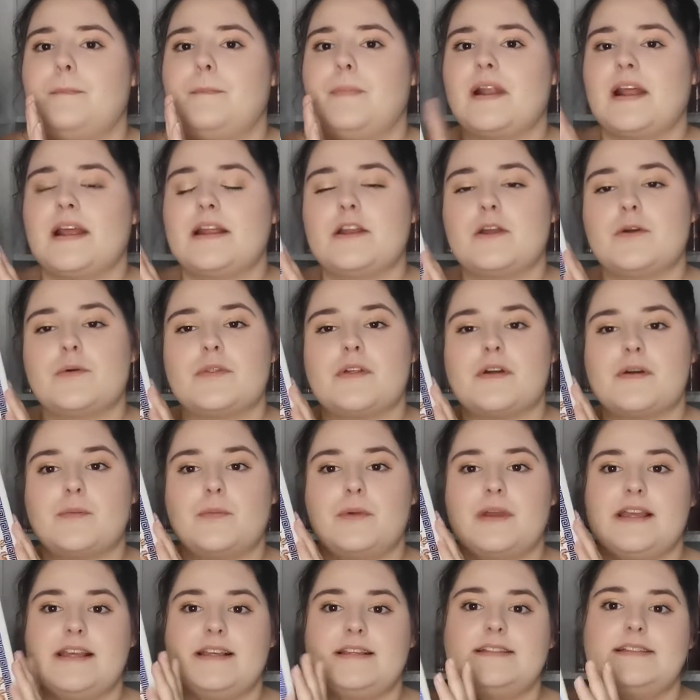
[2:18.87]
But I know that
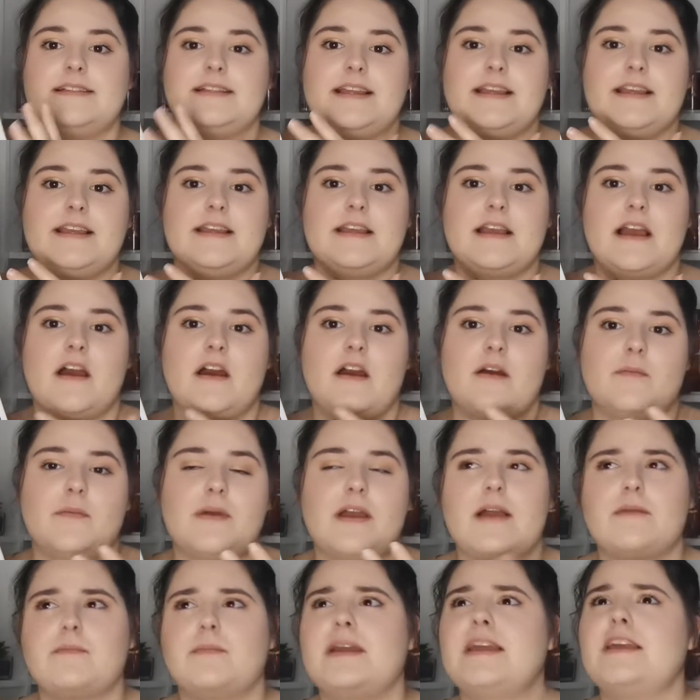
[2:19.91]
we
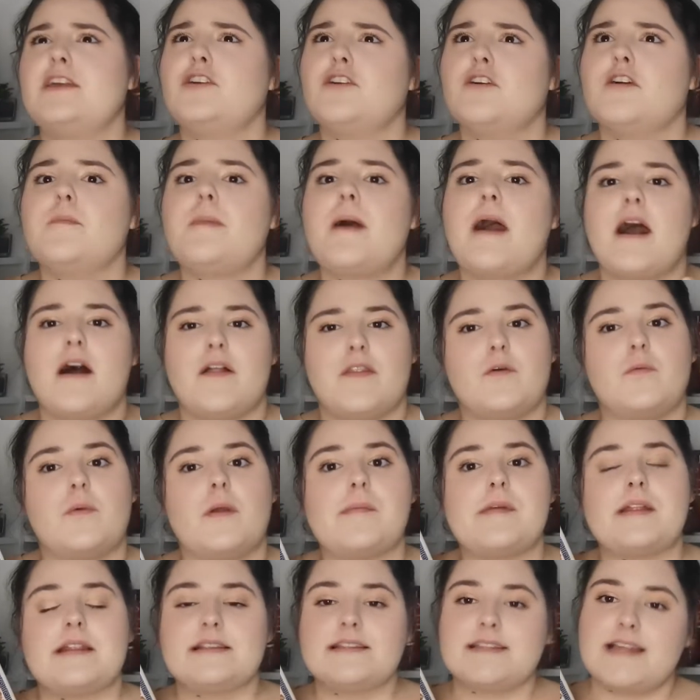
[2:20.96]
hear about other
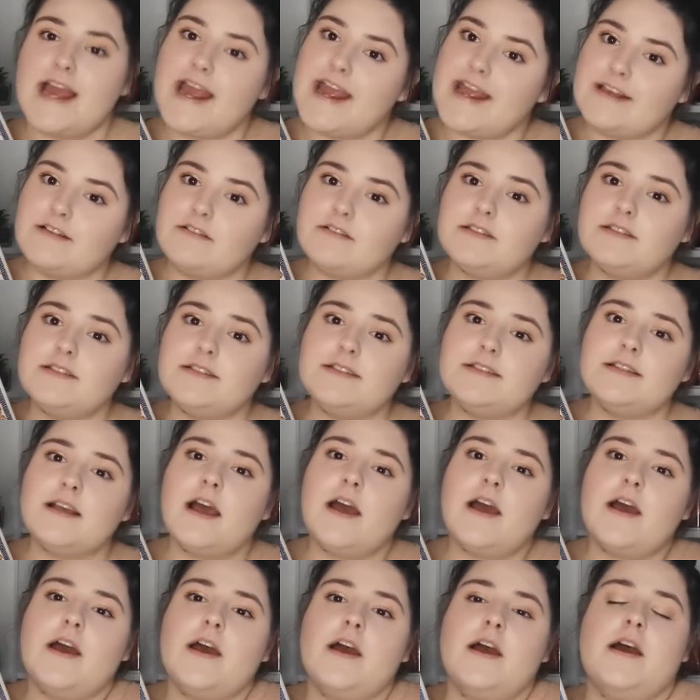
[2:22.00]
women's tales.
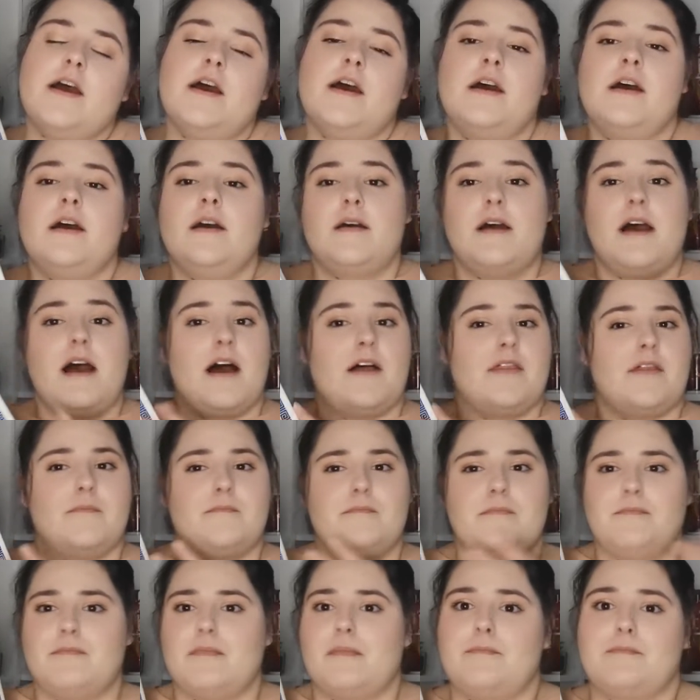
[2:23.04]
Other
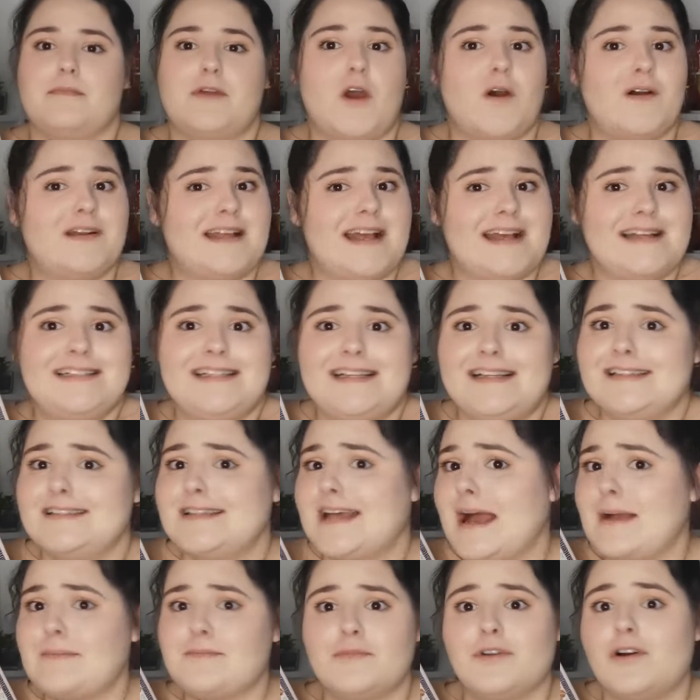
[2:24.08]
goddesses,
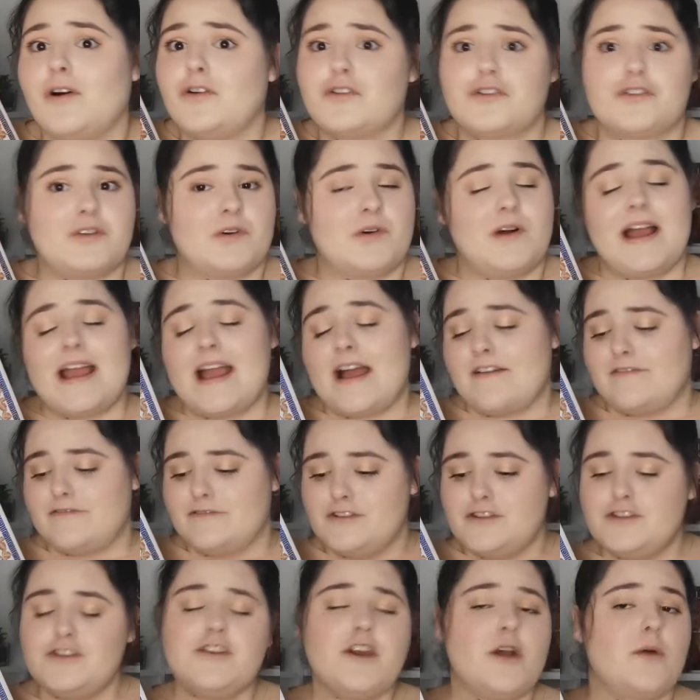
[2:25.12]
I'm not sure, I have
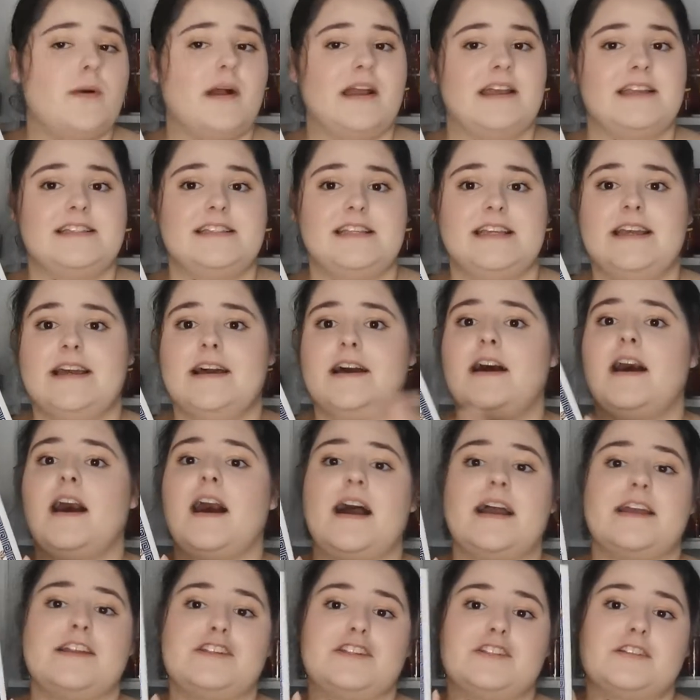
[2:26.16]
no idea.
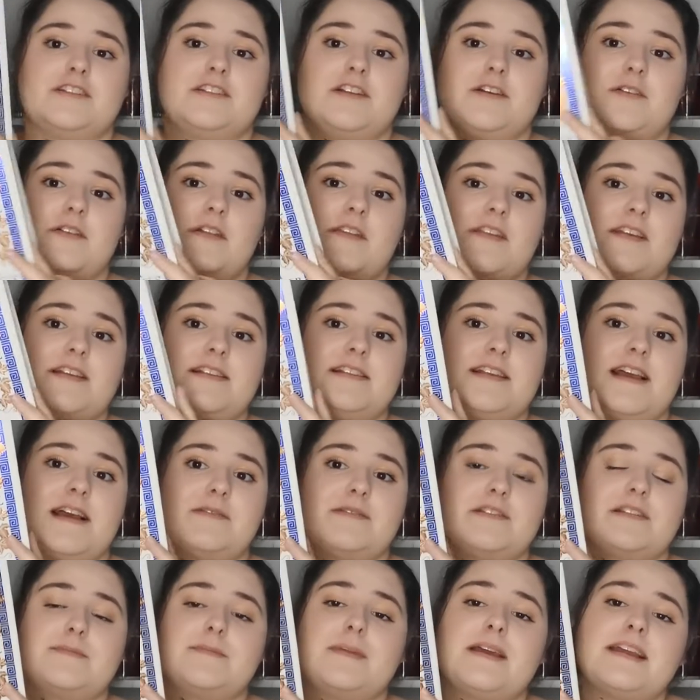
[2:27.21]
I just know that this
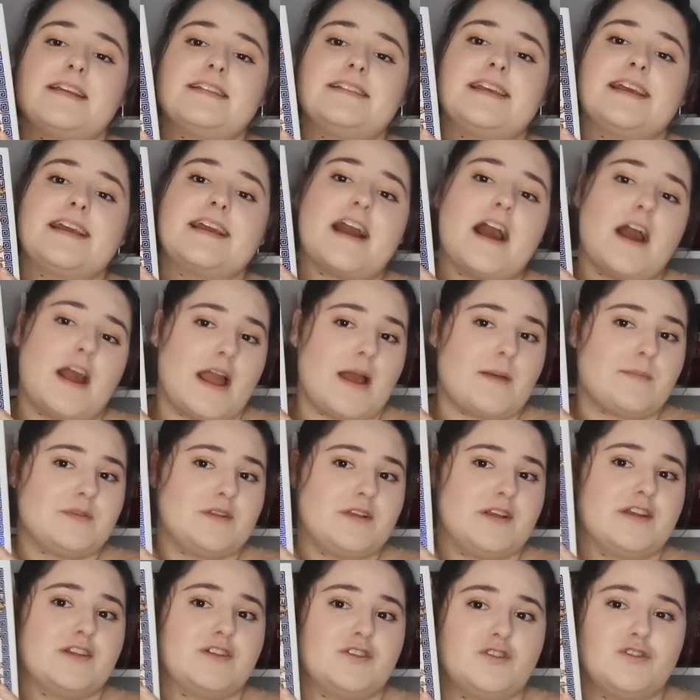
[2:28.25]
sounds amazing. I
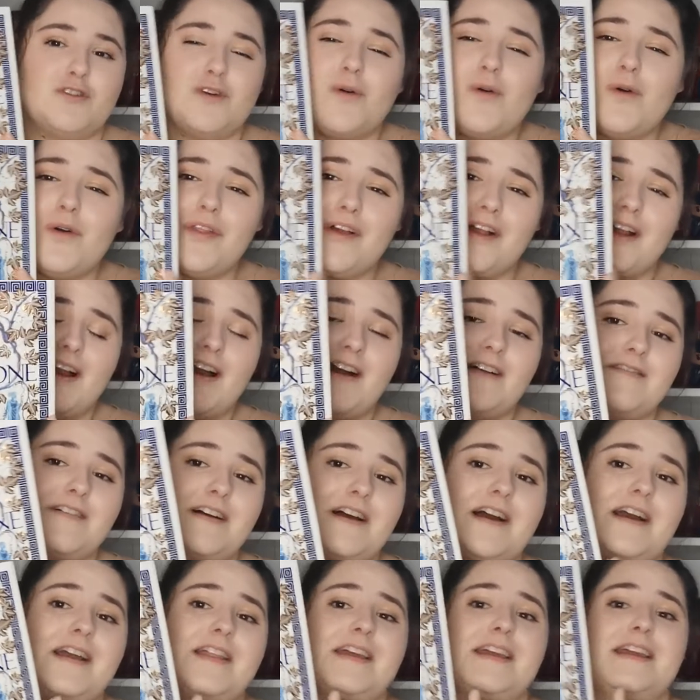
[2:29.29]
absolutely adore the
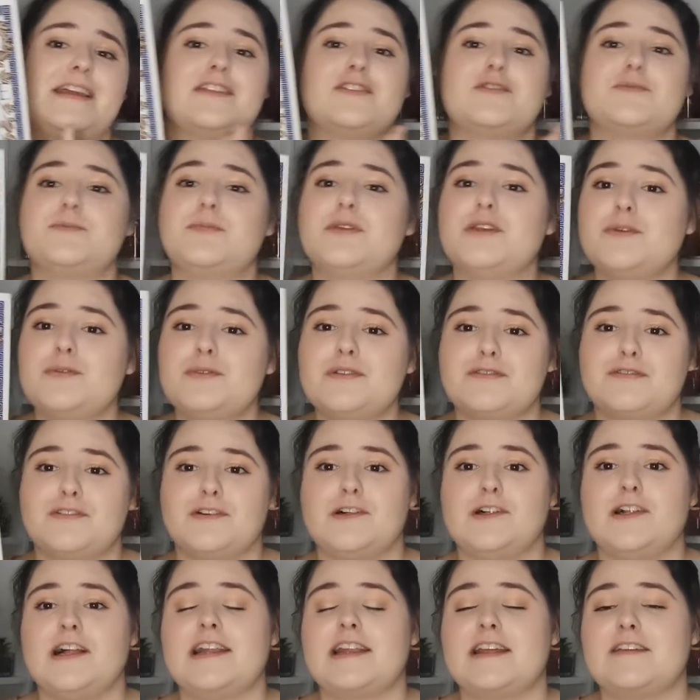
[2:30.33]
cover. I think it is
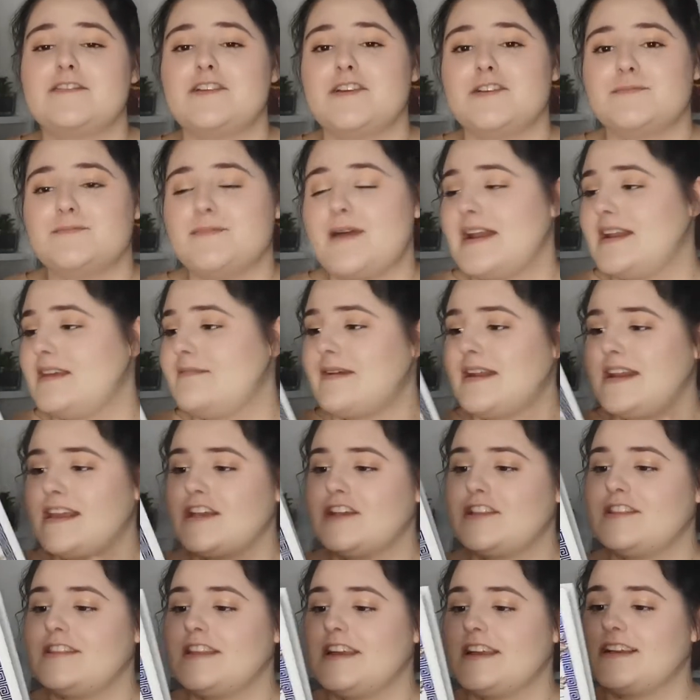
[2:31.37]
beautiful, and I've heard many, many
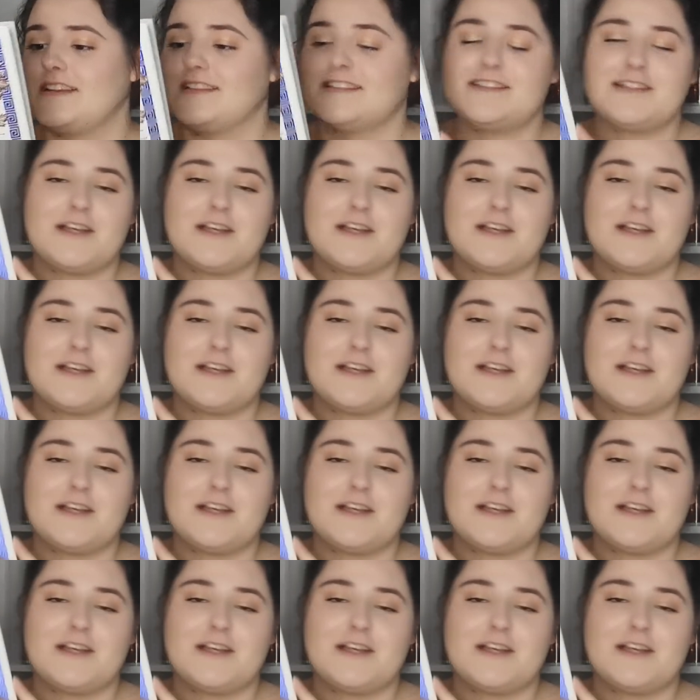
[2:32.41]
good things.